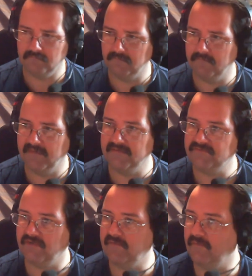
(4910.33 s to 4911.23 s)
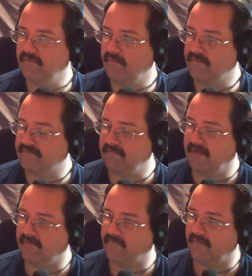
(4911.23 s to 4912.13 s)
each equal to its
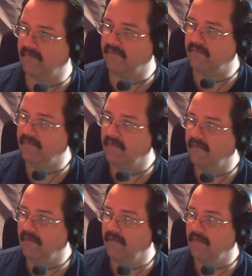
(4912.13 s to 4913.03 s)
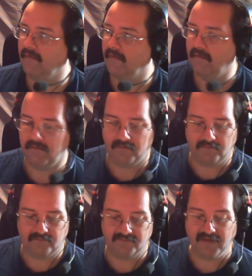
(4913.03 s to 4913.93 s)
mana value.
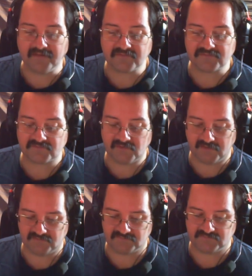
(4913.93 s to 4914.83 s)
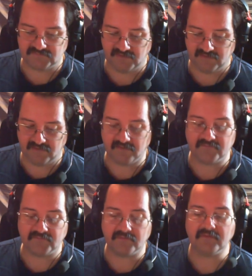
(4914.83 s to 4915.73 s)
That does not say
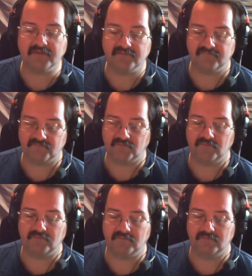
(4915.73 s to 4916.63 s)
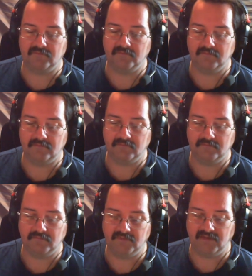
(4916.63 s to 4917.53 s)
until end of turn
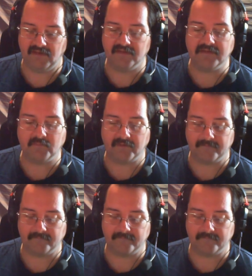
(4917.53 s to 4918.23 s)
anywhere.